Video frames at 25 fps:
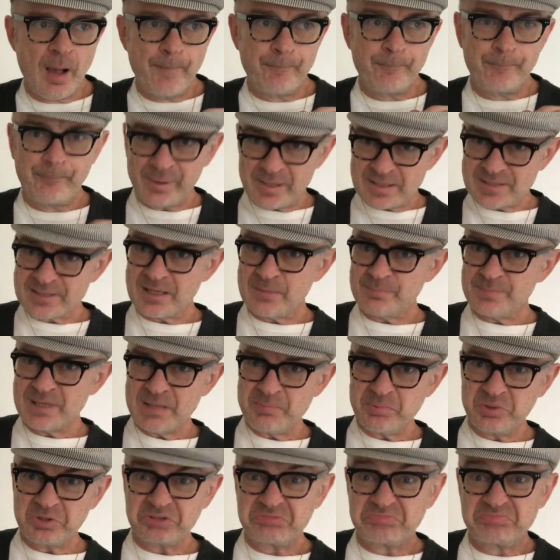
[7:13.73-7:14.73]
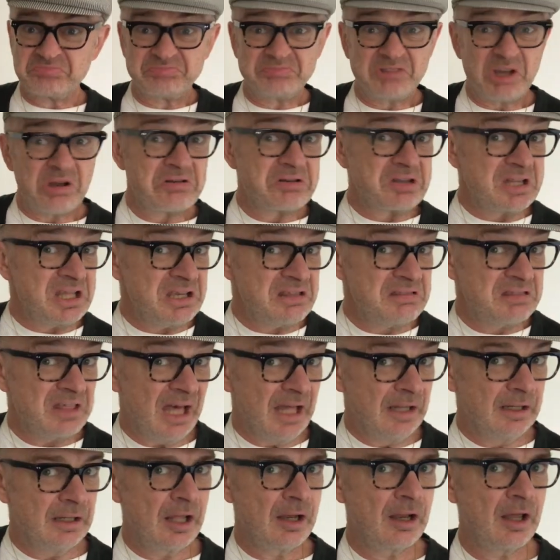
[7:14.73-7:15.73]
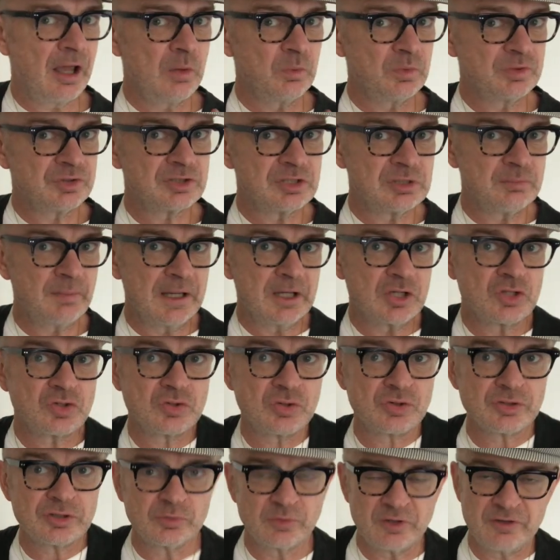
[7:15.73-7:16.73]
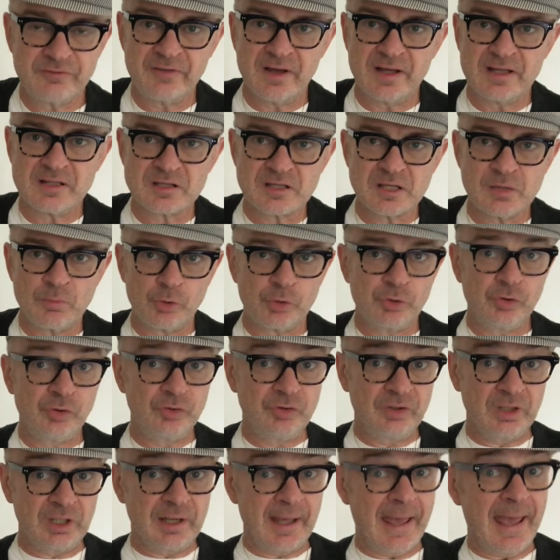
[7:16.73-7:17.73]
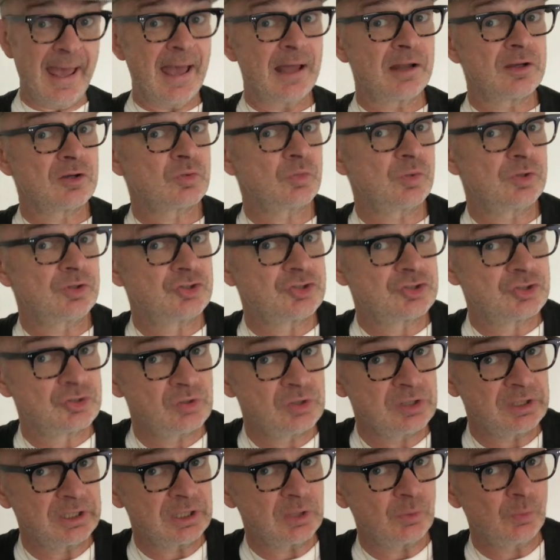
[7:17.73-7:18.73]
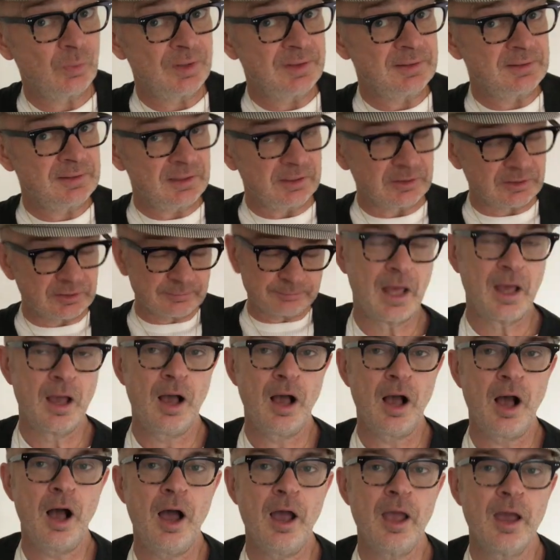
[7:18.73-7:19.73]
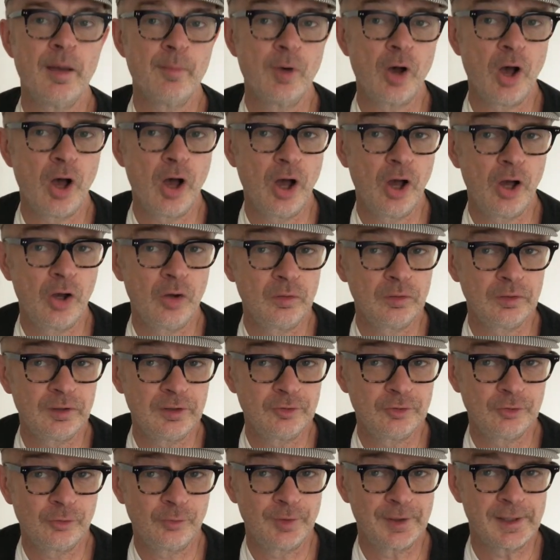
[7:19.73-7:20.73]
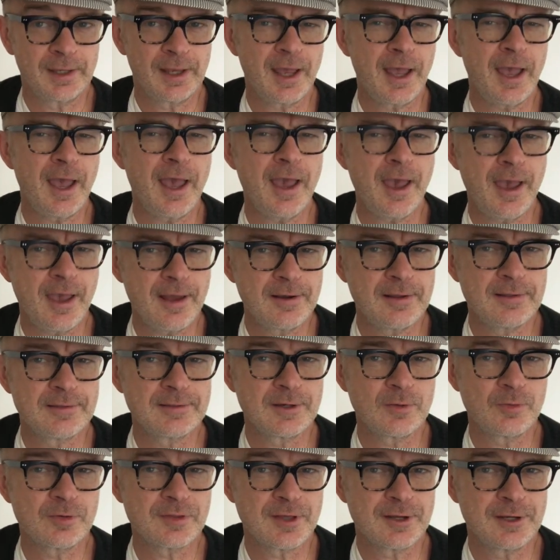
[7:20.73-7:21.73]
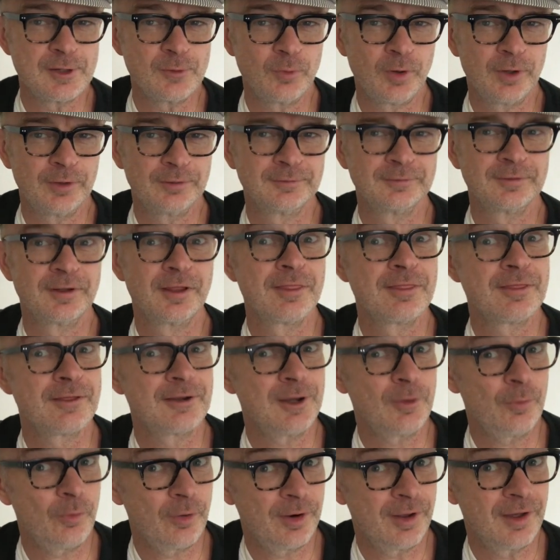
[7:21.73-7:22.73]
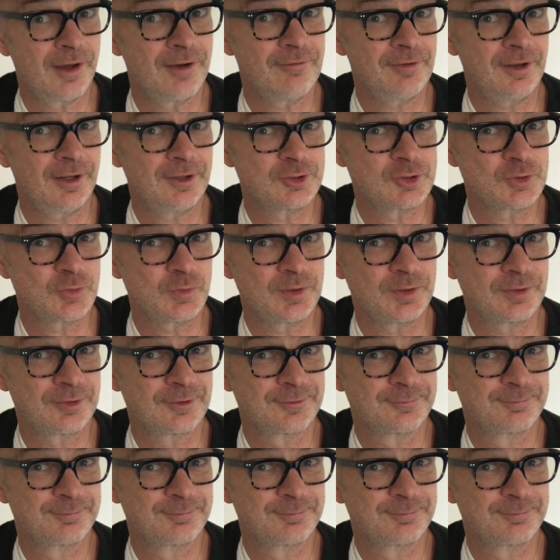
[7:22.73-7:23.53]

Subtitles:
But some people don't dig that, and I wanted to make sure that we found someone who did. And with Julia, we did. I am only doing anything with anyone that I want to have lunch with.